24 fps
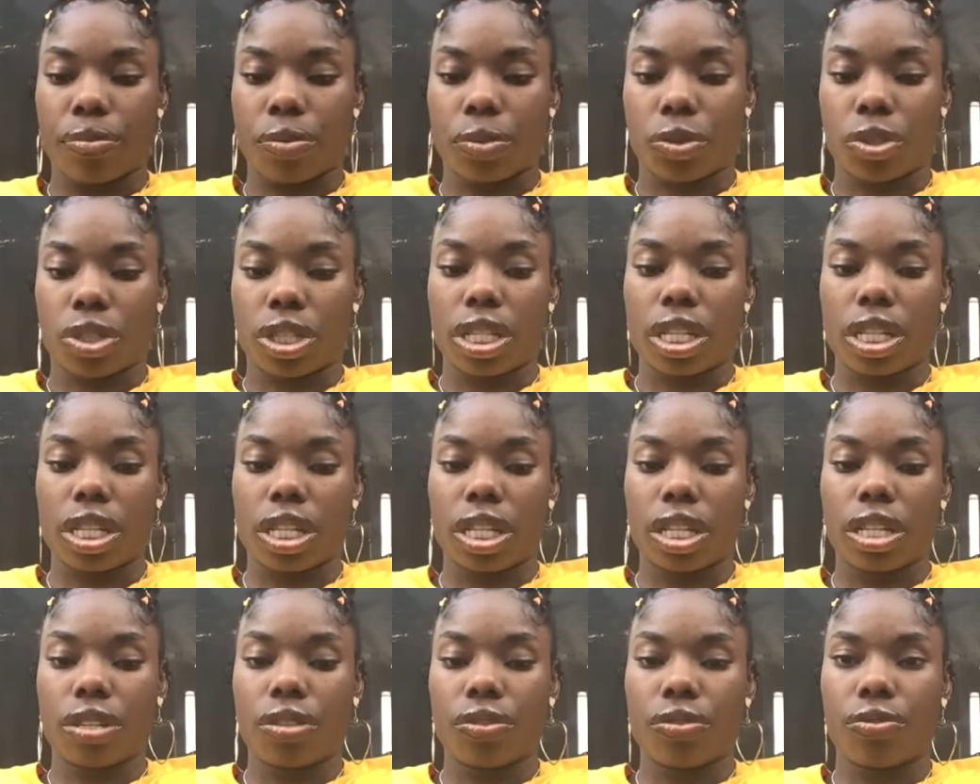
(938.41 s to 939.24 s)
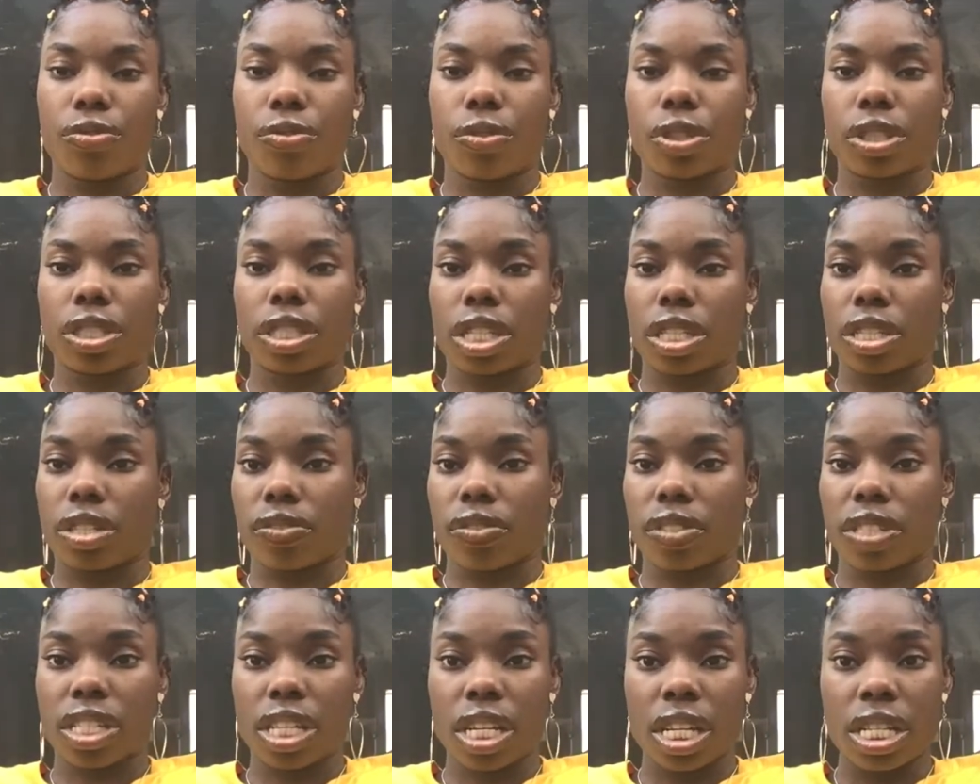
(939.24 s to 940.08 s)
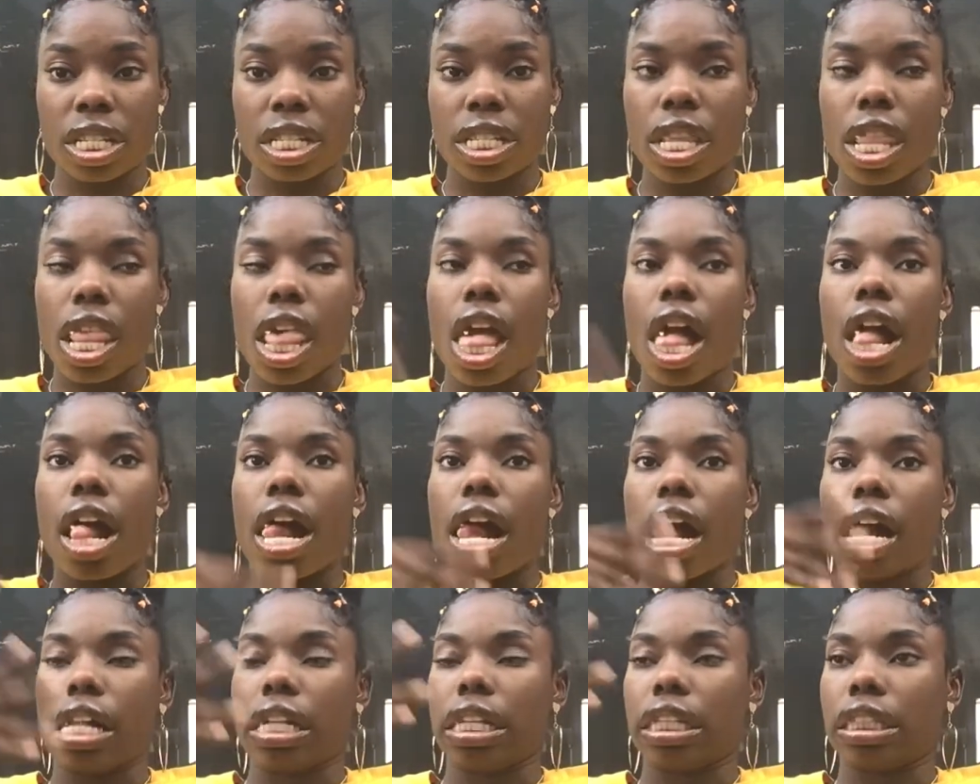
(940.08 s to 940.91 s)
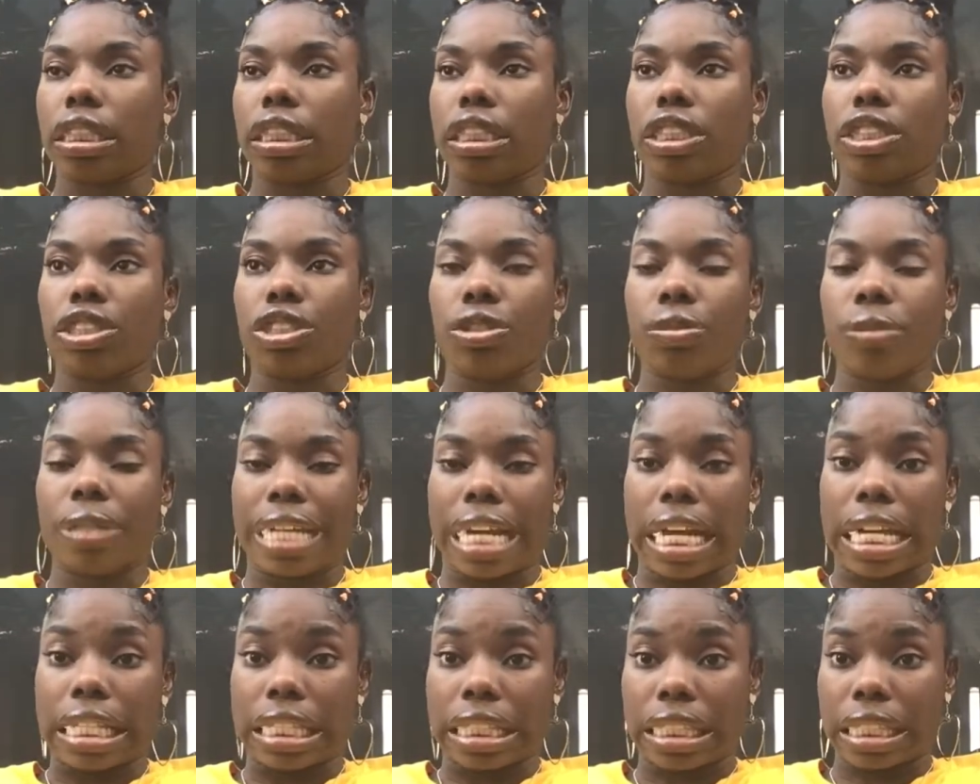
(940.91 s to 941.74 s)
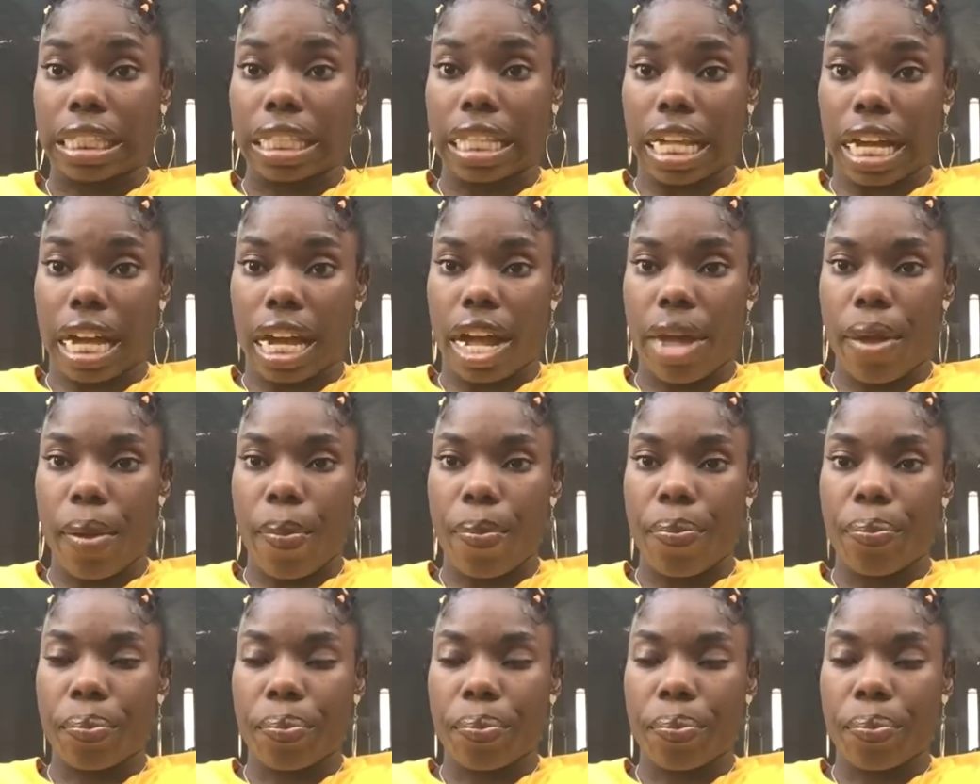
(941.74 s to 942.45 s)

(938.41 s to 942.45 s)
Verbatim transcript: routine four sets of six and then you dance that